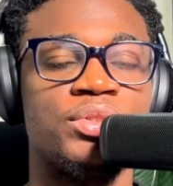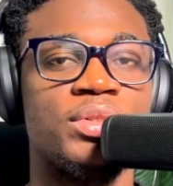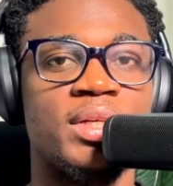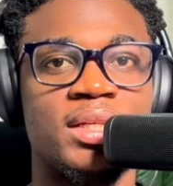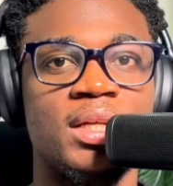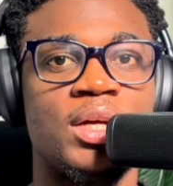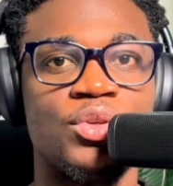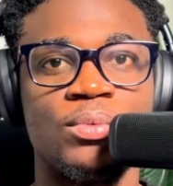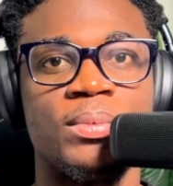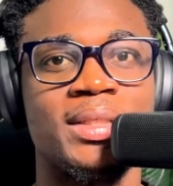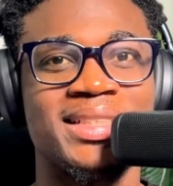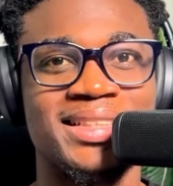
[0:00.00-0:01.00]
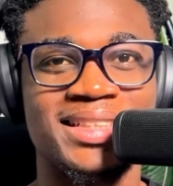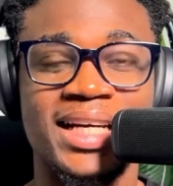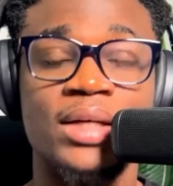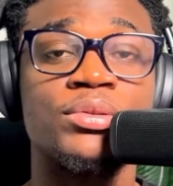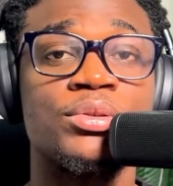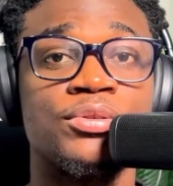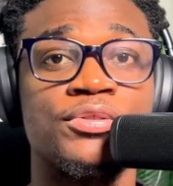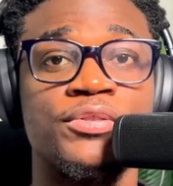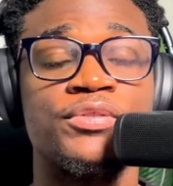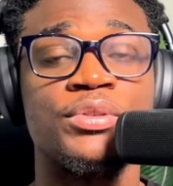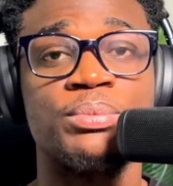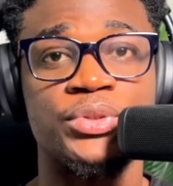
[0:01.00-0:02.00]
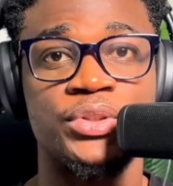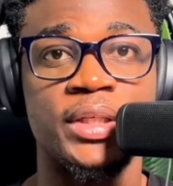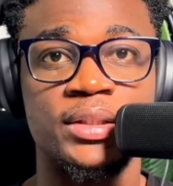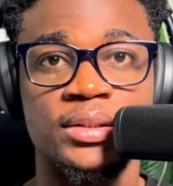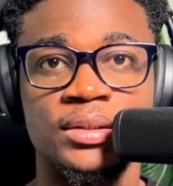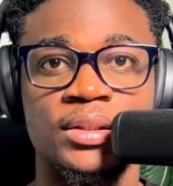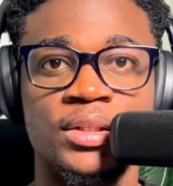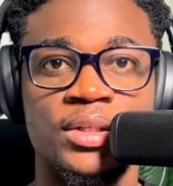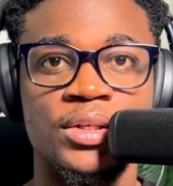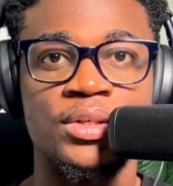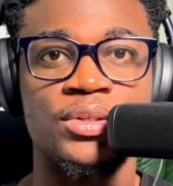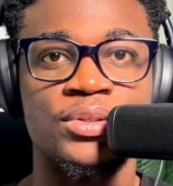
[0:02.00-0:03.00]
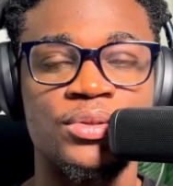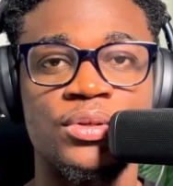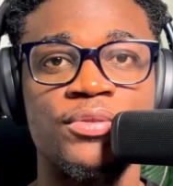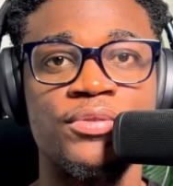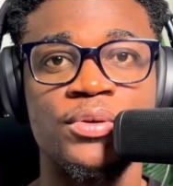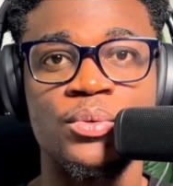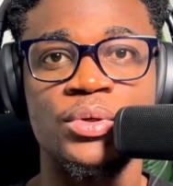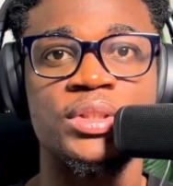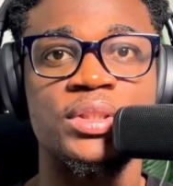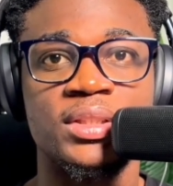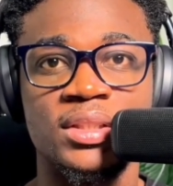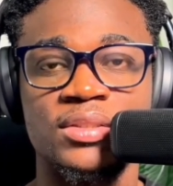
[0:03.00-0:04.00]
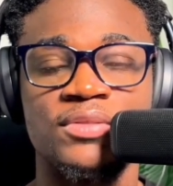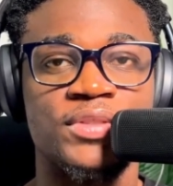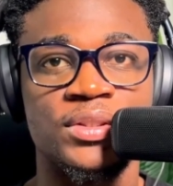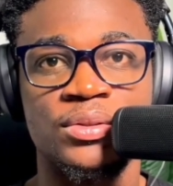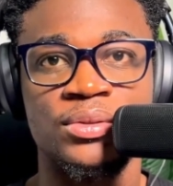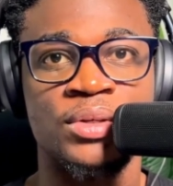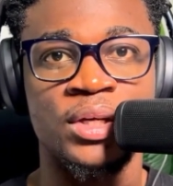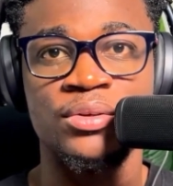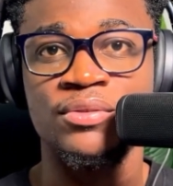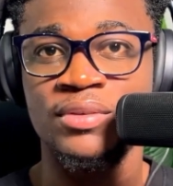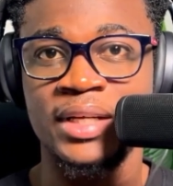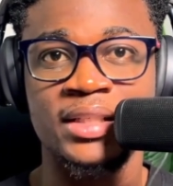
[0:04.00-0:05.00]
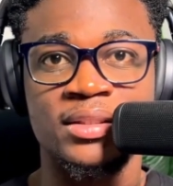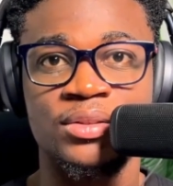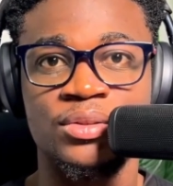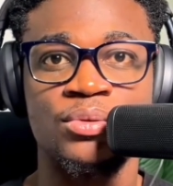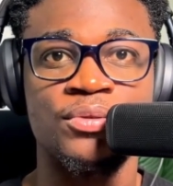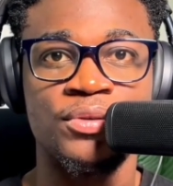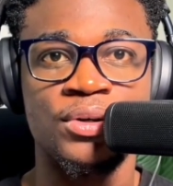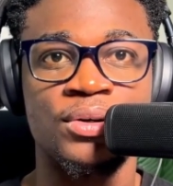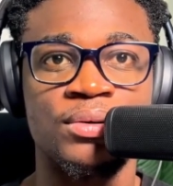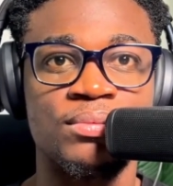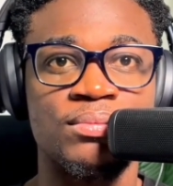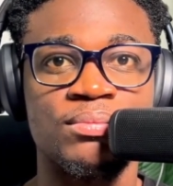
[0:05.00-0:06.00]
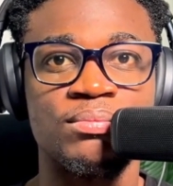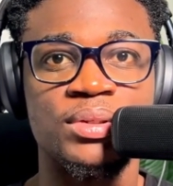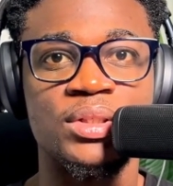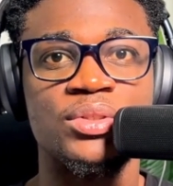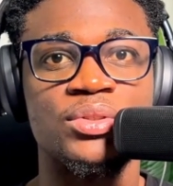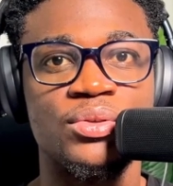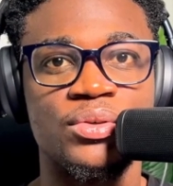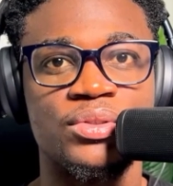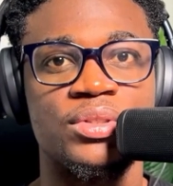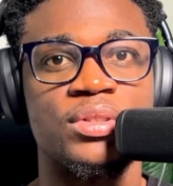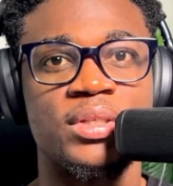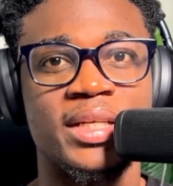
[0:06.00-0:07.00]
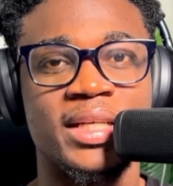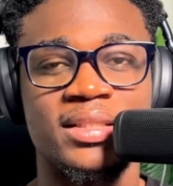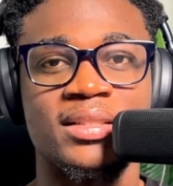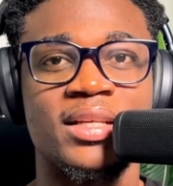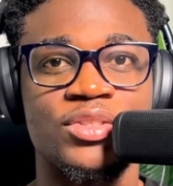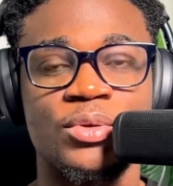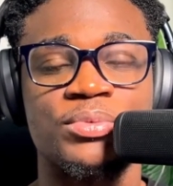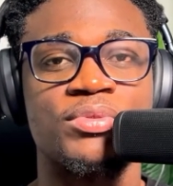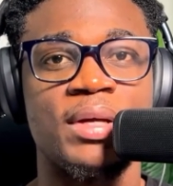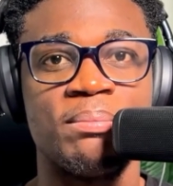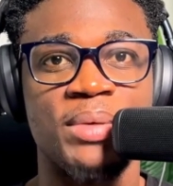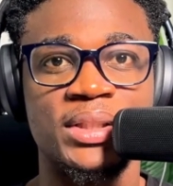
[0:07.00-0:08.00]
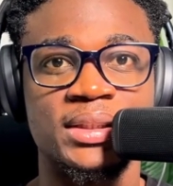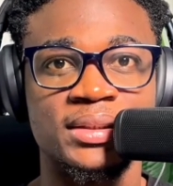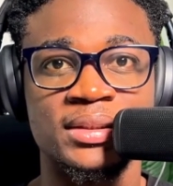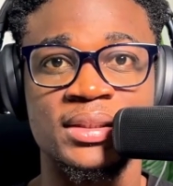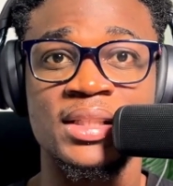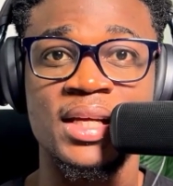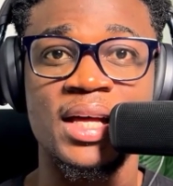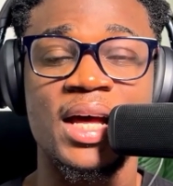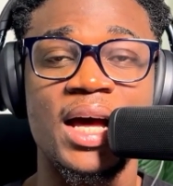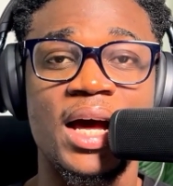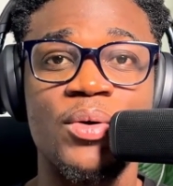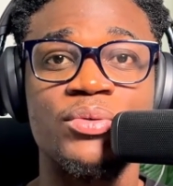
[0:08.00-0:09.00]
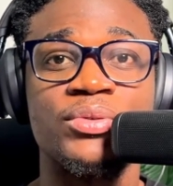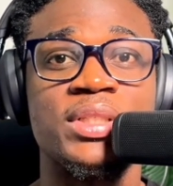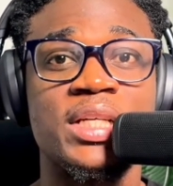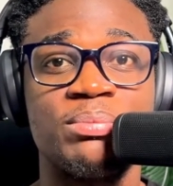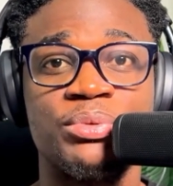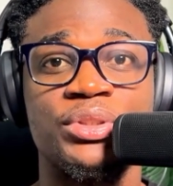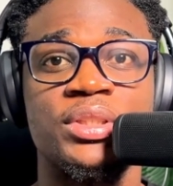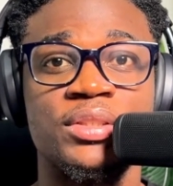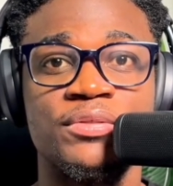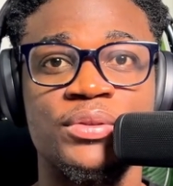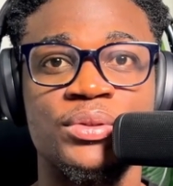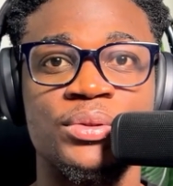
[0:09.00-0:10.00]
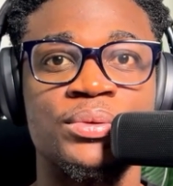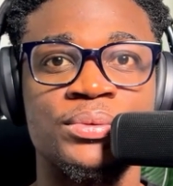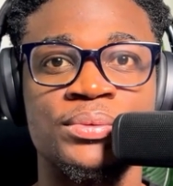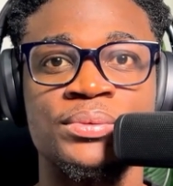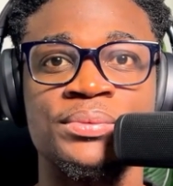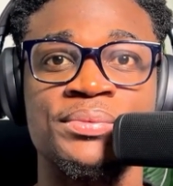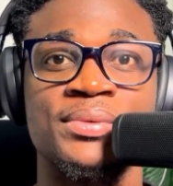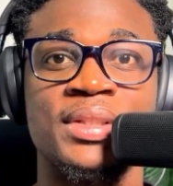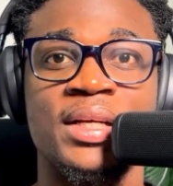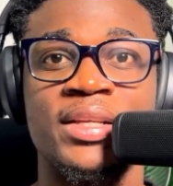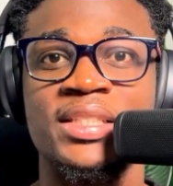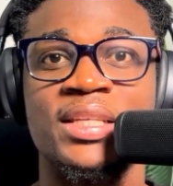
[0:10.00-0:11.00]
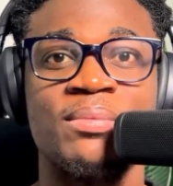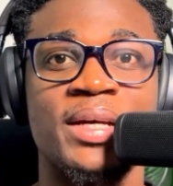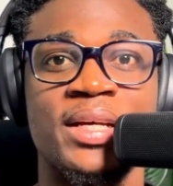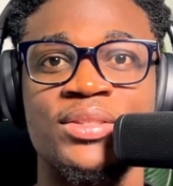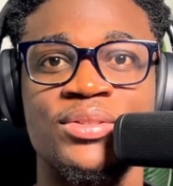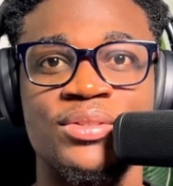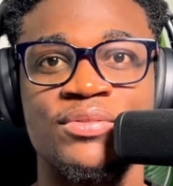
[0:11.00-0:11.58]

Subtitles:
to get that number down to 50%. So if you're watching this video and you've liked it so far, please do consider hitting that subscribe button. I would really appreciate if you do. Now let's get back into the